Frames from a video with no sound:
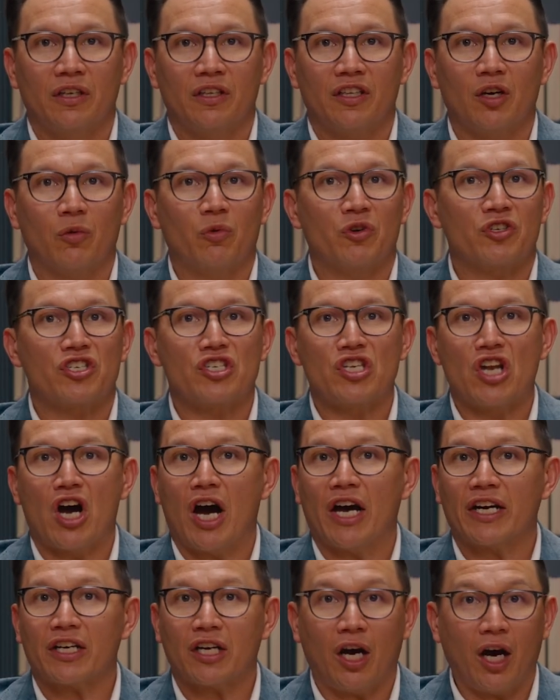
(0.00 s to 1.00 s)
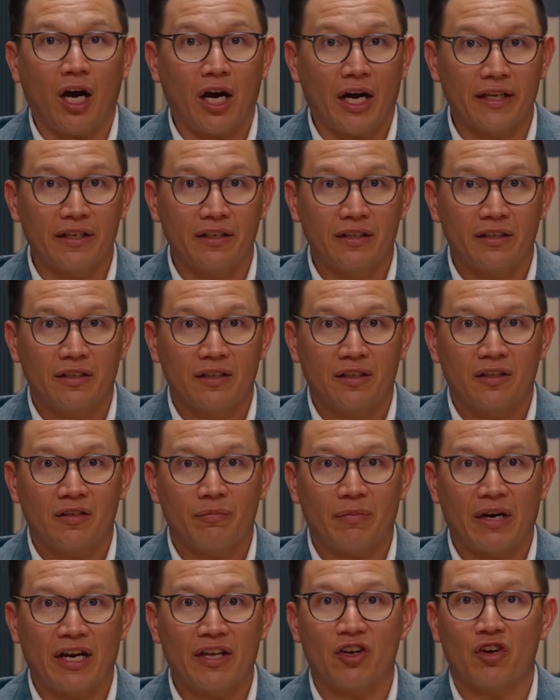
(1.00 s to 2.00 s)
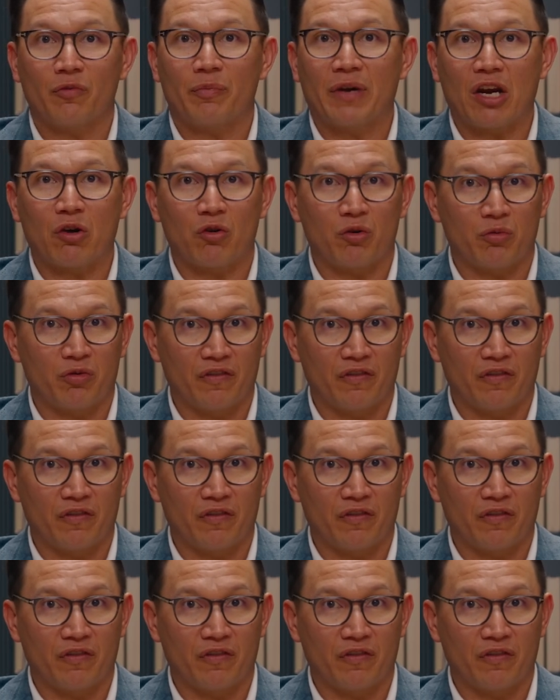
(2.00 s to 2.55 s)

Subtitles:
that was not caught by their payroll